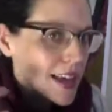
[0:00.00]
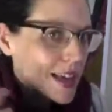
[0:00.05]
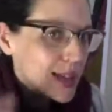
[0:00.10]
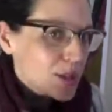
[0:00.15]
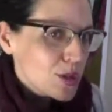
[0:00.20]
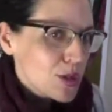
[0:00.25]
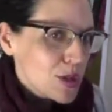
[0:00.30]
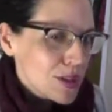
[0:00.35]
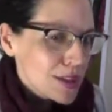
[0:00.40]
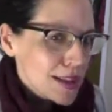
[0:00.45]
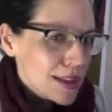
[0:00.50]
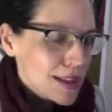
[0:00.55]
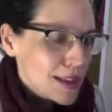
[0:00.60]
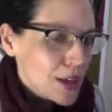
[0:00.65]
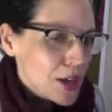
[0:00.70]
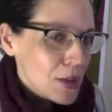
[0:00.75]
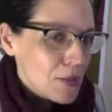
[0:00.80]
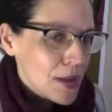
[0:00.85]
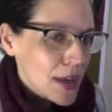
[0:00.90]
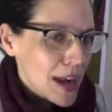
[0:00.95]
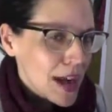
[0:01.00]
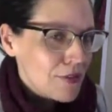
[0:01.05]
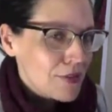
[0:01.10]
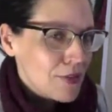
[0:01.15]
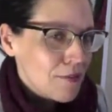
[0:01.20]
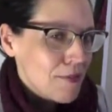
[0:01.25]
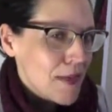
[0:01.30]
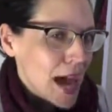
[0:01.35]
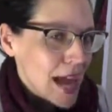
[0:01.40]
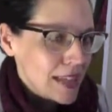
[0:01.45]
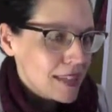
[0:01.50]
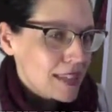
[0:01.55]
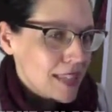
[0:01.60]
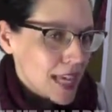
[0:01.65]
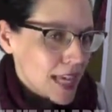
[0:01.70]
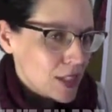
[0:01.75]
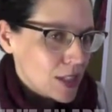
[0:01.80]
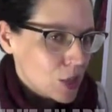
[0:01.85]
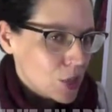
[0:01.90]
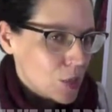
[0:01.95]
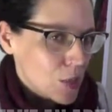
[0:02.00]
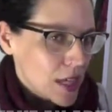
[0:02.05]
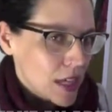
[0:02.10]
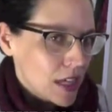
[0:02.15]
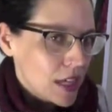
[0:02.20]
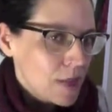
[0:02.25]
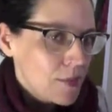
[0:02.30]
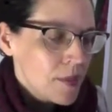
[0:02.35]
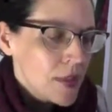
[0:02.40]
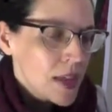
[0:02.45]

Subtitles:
It's just a little bit of a mindset tweak.